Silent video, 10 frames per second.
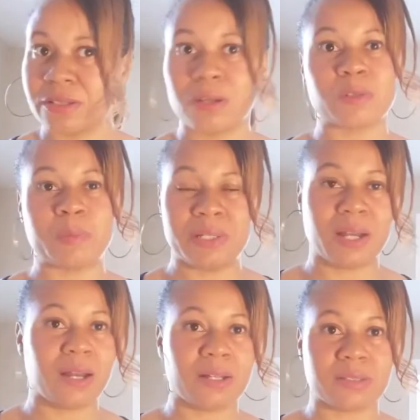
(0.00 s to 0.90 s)
it goes
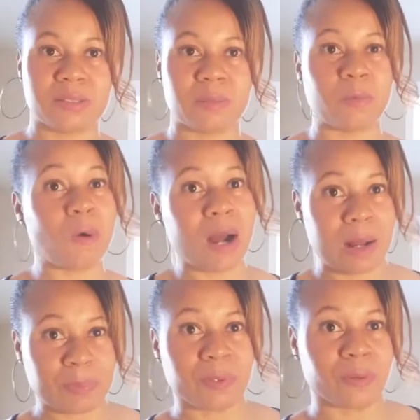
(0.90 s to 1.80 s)
beyond some
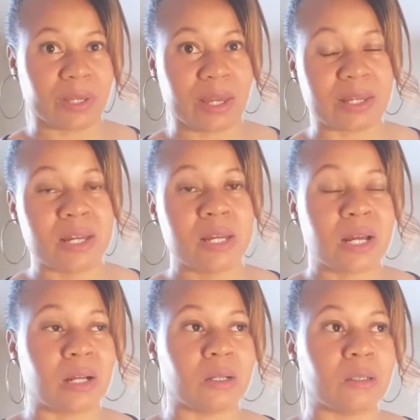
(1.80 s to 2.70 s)
wop. okay?
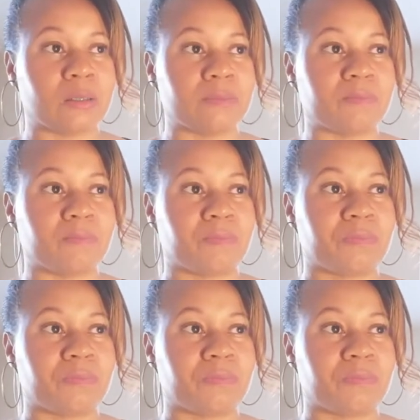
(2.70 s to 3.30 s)
Um,